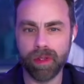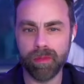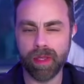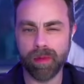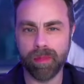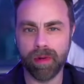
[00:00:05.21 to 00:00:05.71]

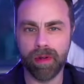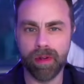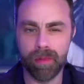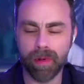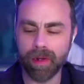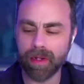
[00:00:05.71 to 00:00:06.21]
My partner
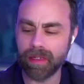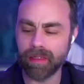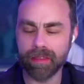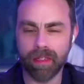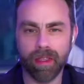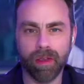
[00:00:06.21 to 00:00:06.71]
Mark is
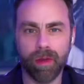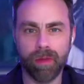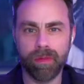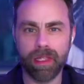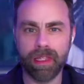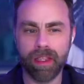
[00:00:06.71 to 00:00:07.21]
on
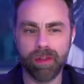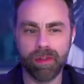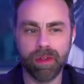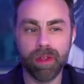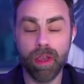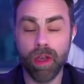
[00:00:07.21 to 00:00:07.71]

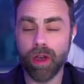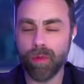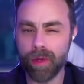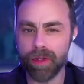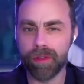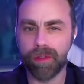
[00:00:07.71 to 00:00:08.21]
vacation, a
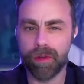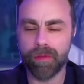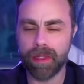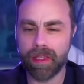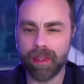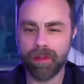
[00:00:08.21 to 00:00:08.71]
well-deserved
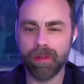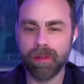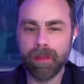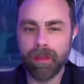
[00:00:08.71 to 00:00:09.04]
vacation,